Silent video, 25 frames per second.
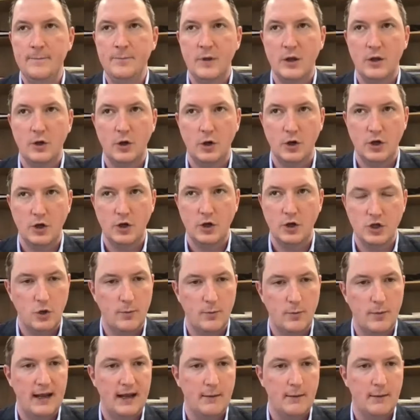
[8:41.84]
There are
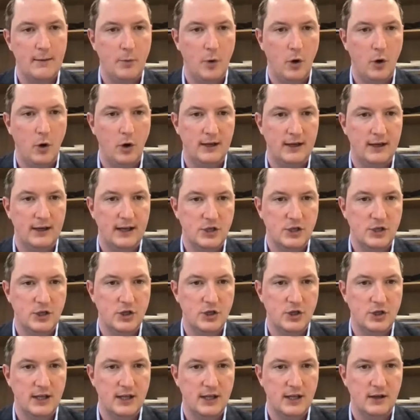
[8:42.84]
so many important
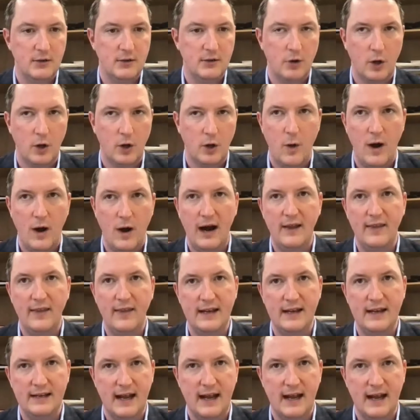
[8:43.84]
issues that require
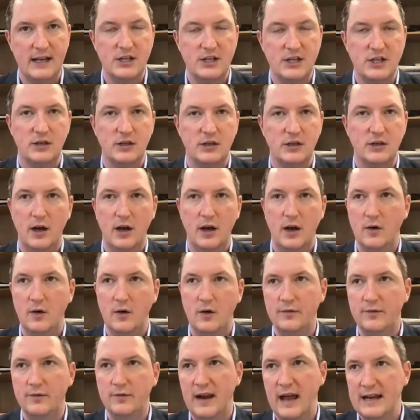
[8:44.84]
the attention
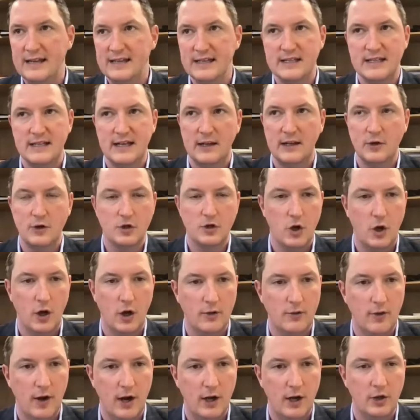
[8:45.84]
of legislators all
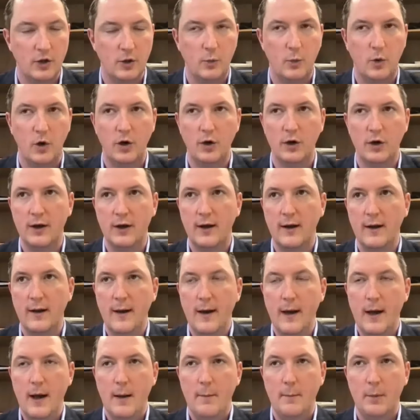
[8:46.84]
around the world.
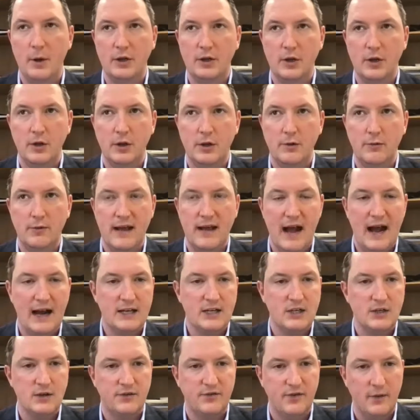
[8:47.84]
But the
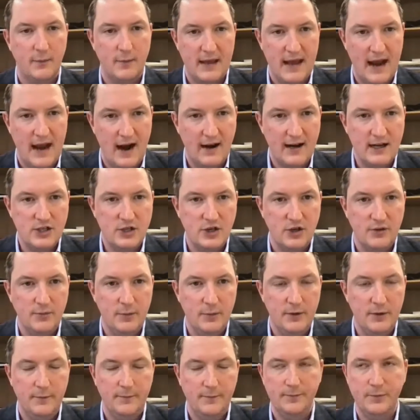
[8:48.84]
reaction from the Irish
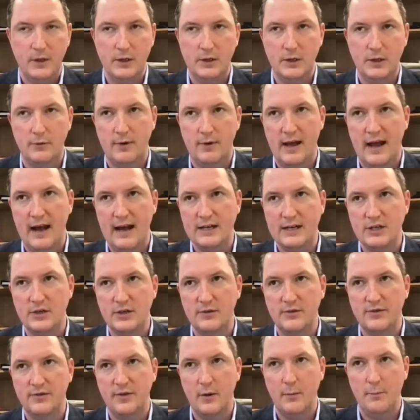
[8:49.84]
government, the
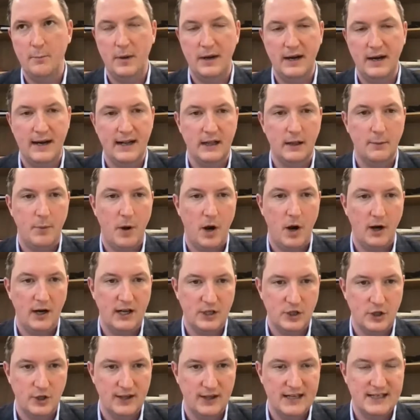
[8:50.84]
reaction from political
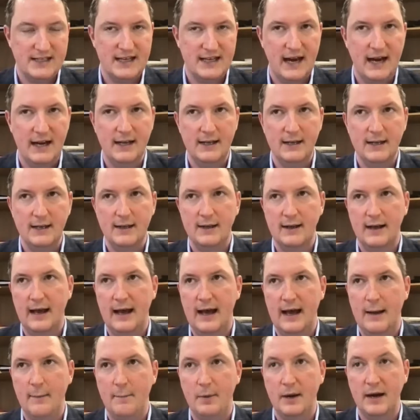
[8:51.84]
parties on this island,
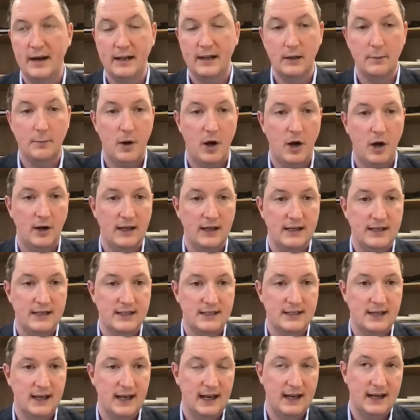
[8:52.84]
political
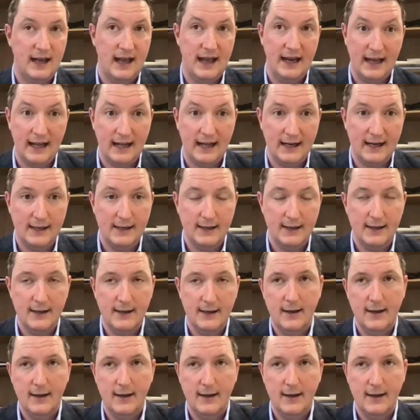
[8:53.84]
parties in England,